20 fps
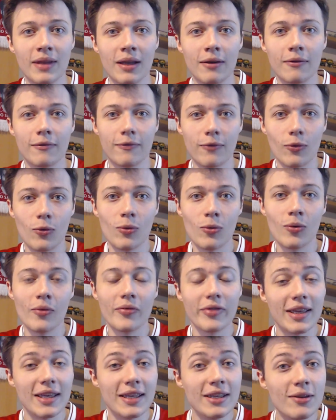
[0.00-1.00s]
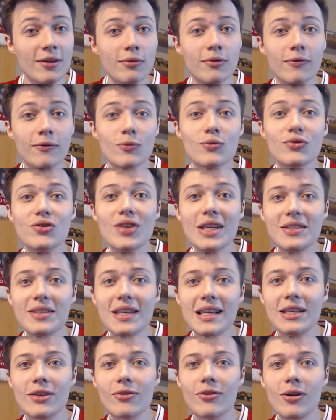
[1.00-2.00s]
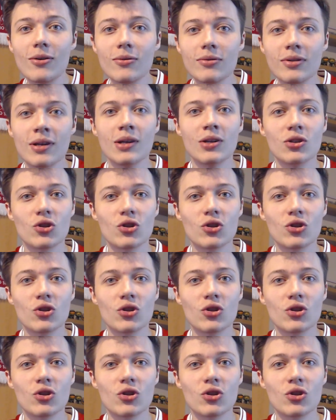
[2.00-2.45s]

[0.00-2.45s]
for the youthful 16-year-old